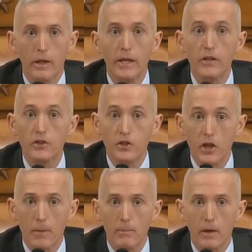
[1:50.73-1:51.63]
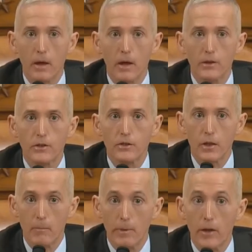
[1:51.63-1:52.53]
it jeopardizes
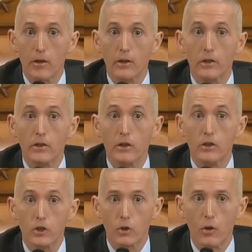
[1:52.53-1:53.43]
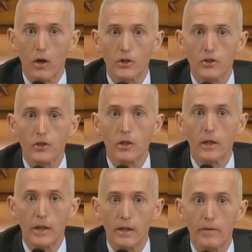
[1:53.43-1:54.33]
American trust
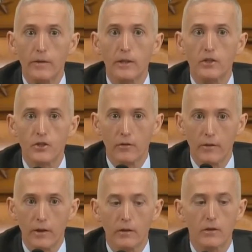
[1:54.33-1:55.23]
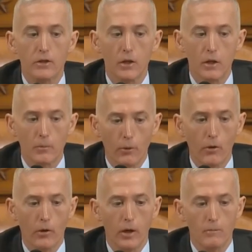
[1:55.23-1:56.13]
in these surveillance
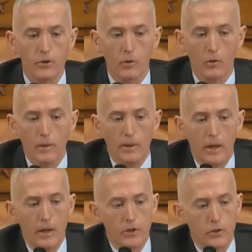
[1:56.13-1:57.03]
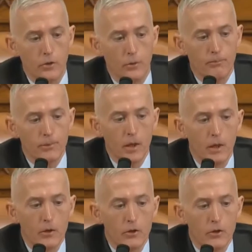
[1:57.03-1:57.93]
programs. So let me ask you,
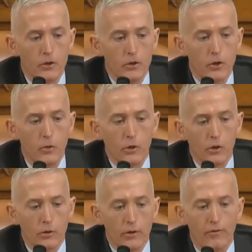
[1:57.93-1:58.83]
do you agree